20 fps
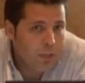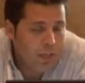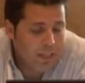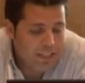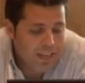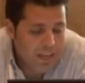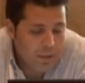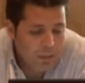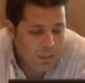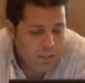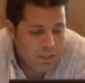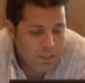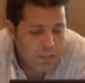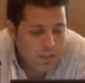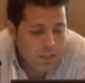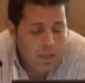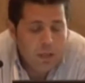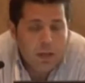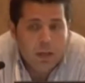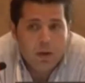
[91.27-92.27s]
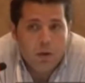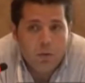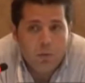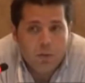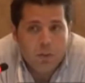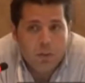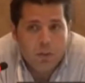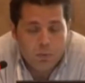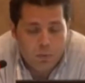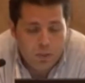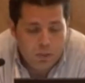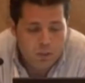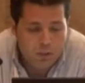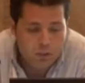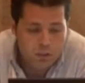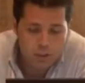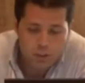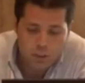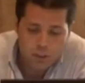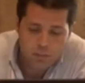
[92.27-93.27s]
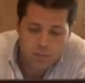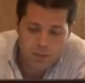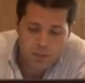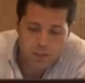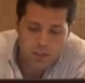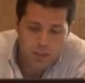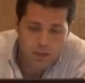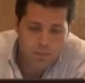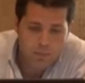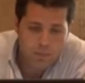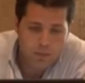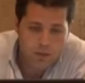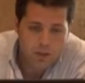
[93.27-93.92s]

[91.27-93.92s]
dynamics with traditional media.